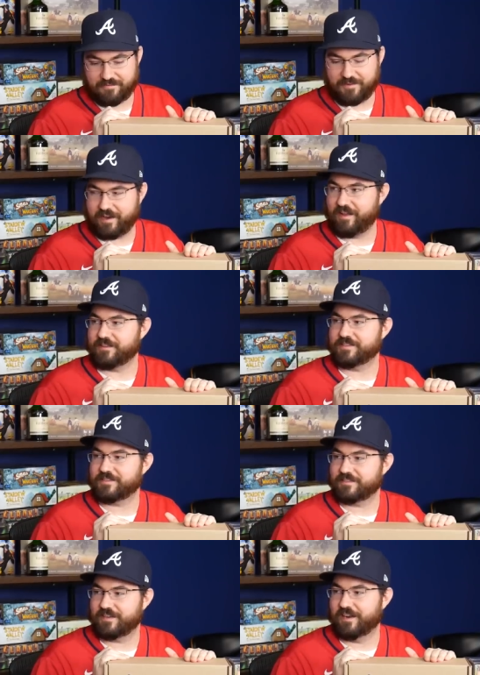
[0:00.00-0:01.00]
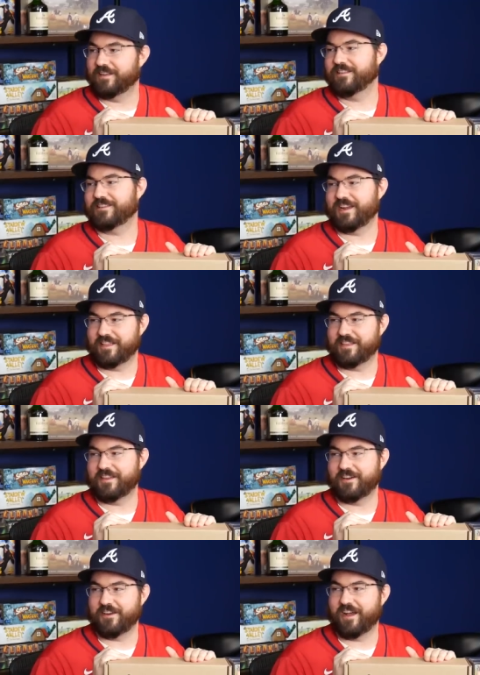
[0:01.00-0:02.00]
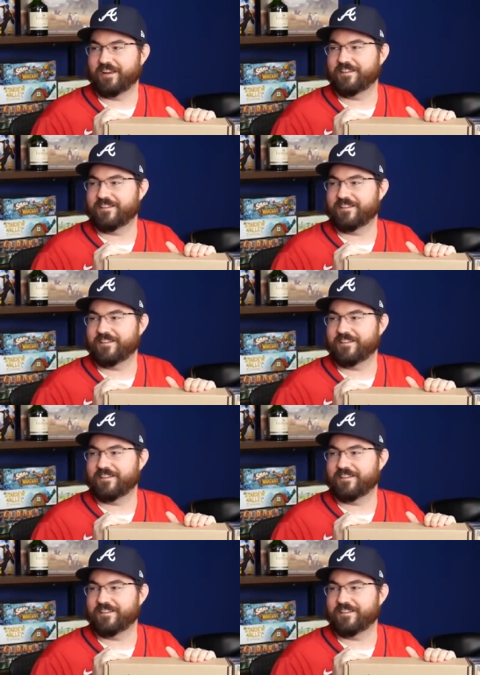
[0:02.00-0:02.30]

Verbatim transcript: that Five they aren't. Dollars. That yeah. they aren't. Yeah, that they are not.